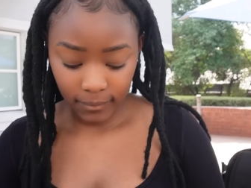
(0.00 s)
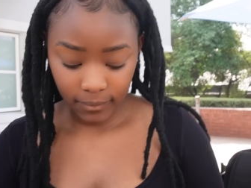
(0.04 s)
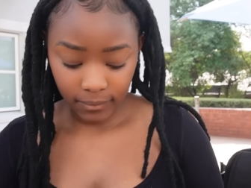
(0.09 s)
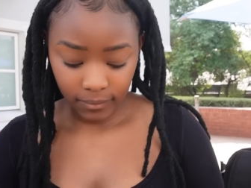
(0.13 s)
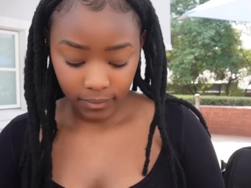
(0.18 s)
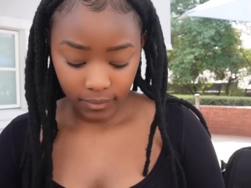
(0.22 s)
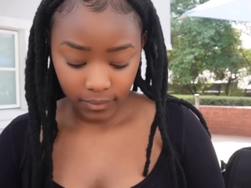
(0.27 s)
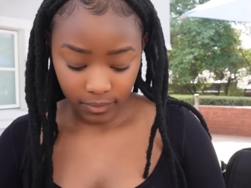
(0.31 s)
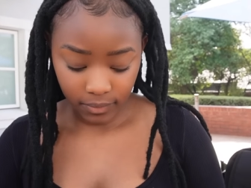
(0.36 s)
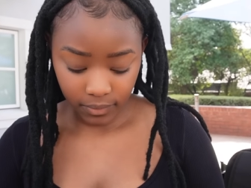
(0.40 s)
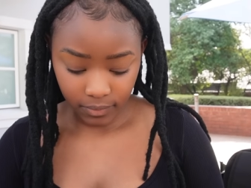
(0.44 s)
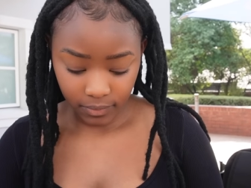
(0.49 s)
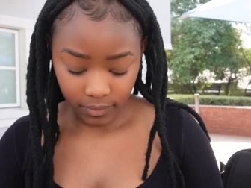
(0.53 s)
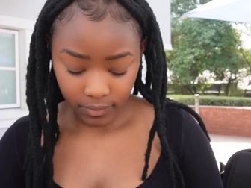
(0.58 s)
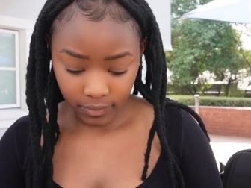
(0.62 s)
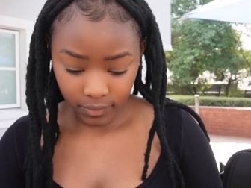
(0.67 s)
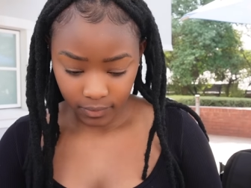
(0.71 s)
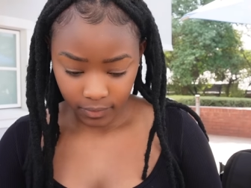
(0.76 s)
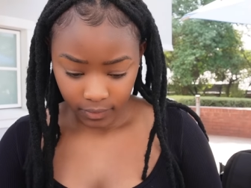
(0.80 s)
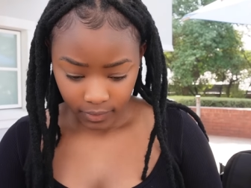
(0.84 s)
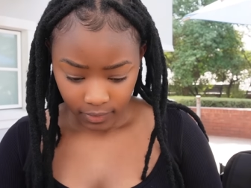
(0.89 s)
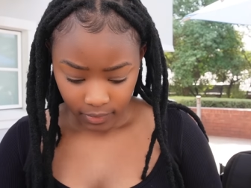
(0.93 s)
Hmm?
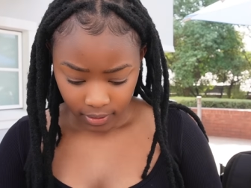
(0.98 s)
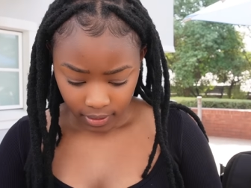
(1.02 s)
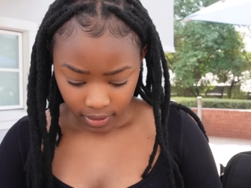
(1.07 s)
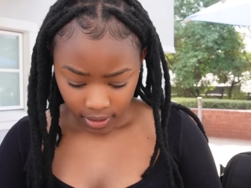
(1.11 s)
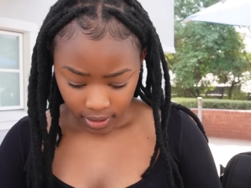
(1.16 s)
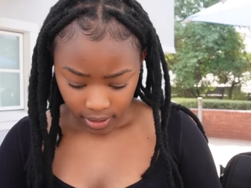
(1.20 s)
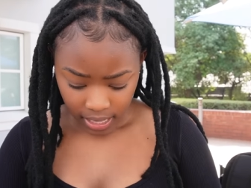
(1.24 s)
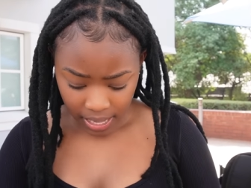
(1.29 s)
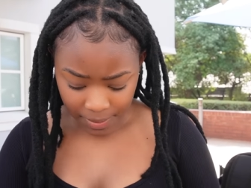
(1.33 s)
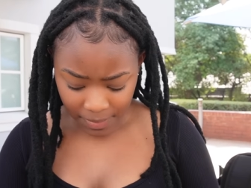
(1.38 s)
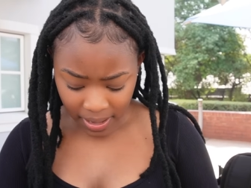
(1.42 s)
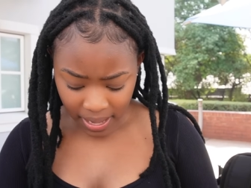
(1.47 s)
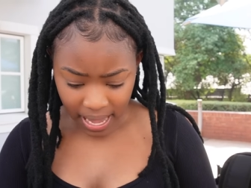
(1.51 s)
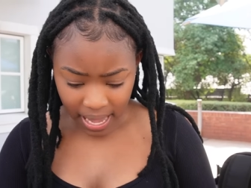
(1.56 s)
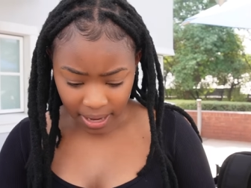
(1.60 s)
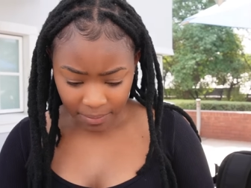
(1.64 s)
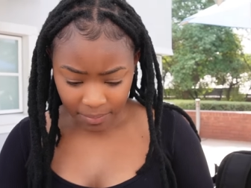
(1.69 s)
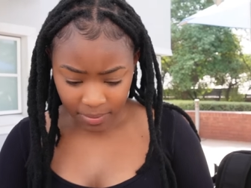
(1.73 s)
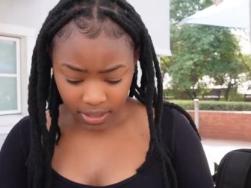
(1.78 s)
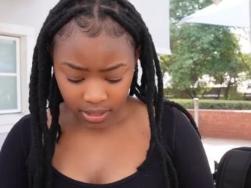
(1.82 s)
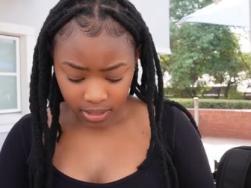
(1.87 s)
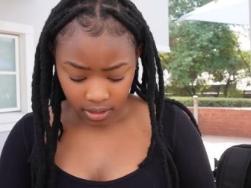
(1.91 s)
Ngazokudlala Am I
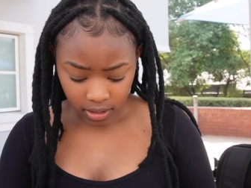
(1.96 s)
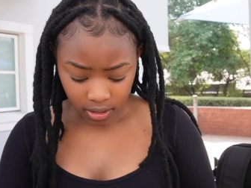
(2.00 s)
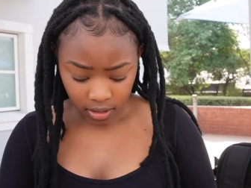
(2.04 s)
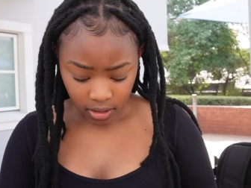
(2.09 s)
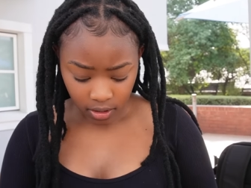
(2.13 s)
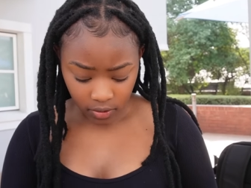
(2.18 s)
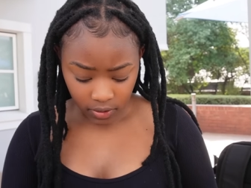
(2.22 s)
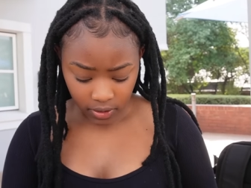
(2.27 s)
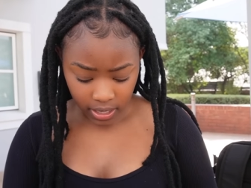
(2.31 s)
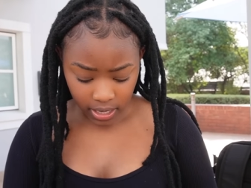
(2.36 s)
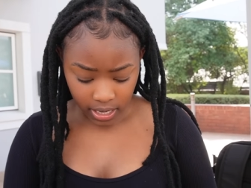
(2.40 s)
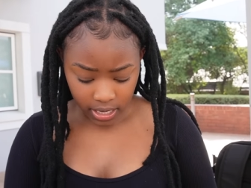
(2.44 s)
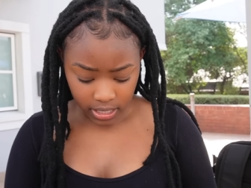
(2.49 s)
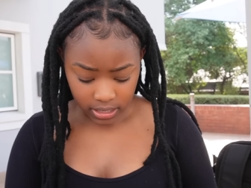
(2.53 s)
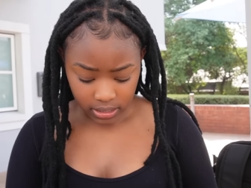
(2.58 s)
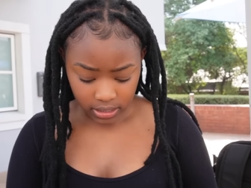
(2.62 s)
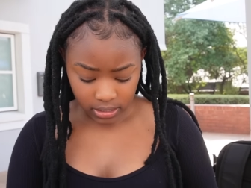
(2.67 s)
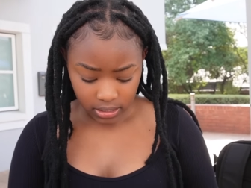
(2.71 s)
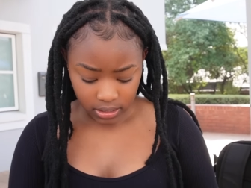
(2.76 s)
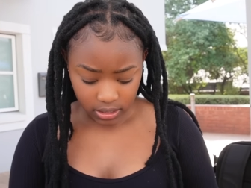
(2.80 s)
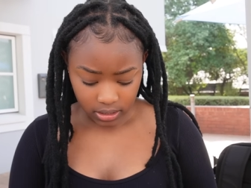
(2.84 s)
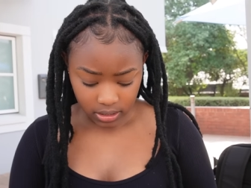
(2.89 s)
admin? Oh
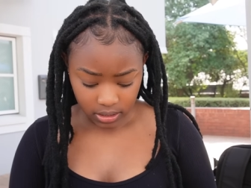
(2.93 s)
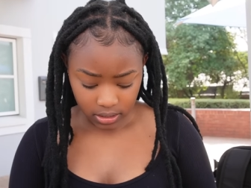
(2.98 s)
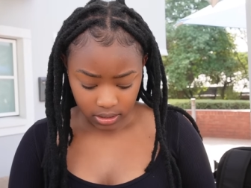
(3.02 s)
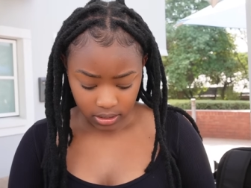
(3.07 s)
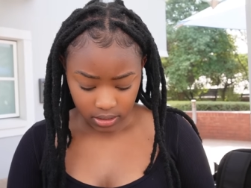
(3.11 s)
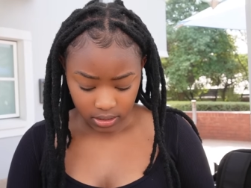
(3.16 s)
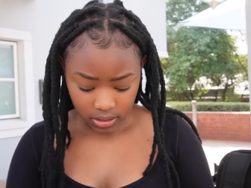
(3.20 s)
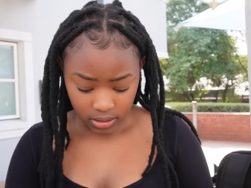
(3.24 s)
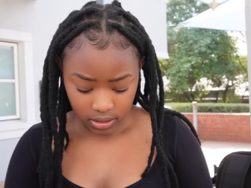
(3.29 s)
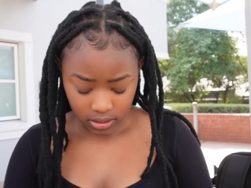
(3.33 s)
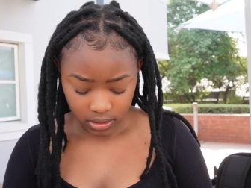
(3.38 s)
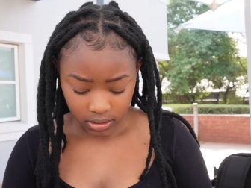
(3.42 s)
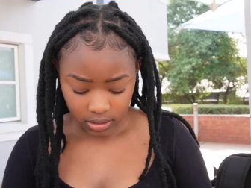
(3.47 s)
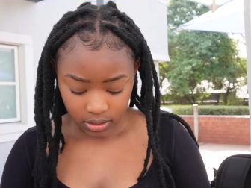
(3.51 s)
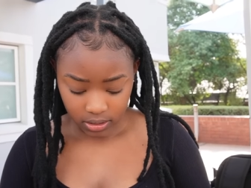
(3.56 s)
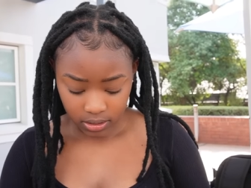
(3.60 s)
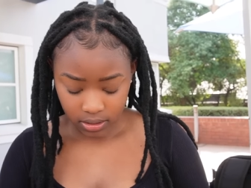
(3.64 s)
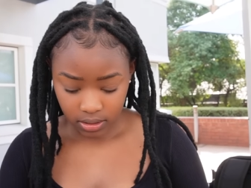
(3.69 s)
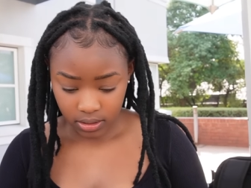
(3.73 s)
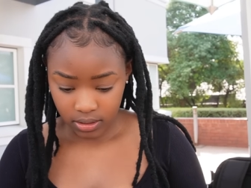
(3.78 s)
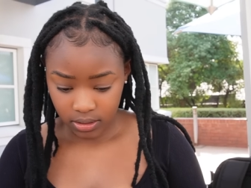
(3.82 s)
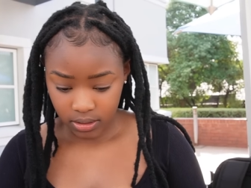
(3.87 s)
yes. Ngalala
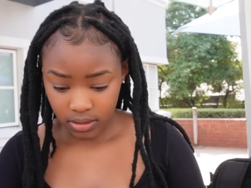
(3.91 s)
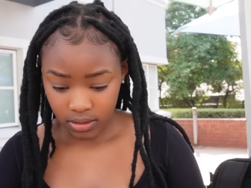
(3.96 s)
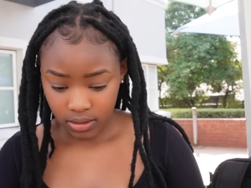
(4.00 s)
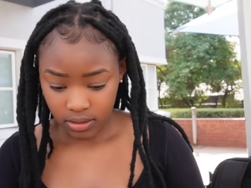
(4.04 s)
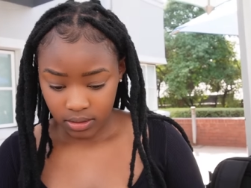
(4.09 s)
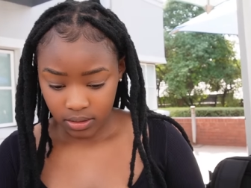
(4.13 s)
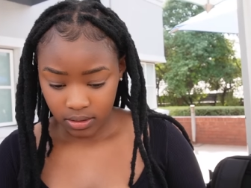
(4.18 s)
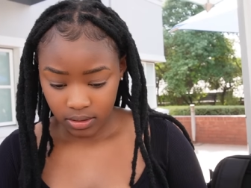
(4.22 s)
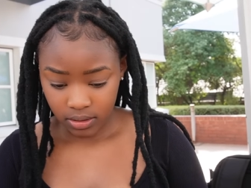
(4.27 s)
kahle.